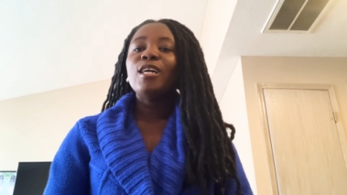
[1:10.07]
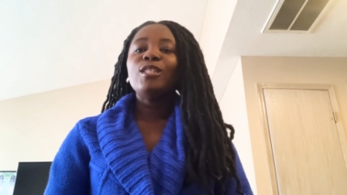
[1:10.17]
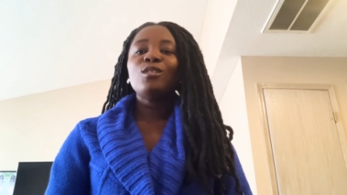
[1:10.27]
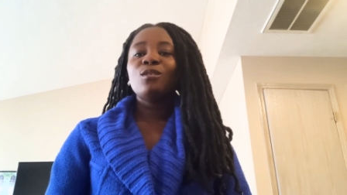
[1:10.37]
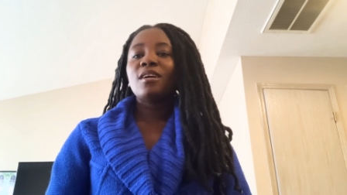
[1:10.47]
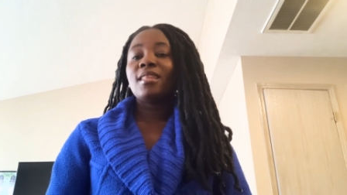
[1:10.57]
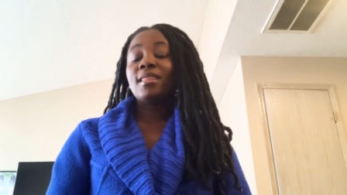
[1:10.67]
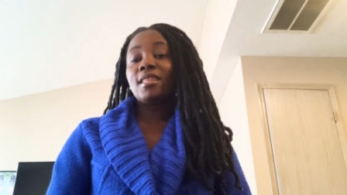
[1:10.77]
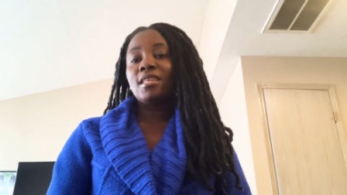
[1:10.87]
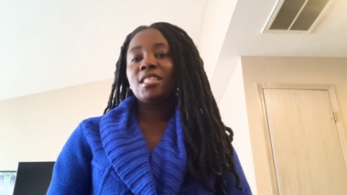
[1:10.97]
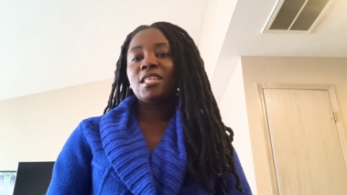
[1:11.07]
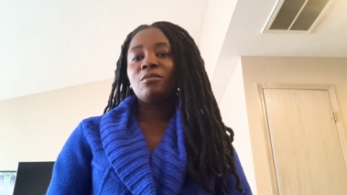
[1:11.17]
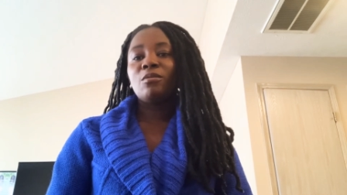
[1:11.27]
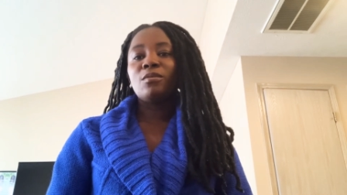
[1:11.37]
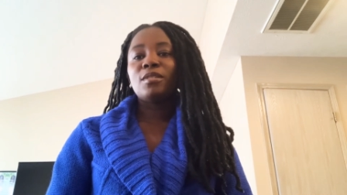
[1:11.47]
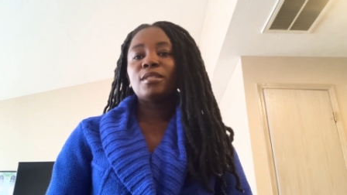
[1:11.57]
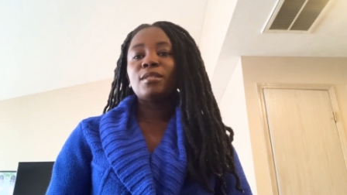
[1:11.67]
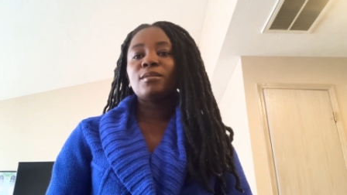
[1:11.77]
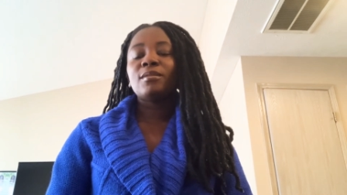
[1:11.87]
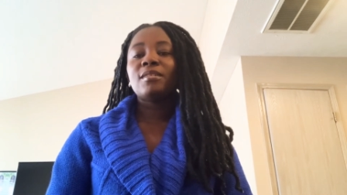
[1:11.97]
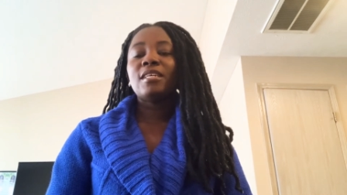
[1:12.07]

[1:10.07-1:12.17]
do all the things that we want to do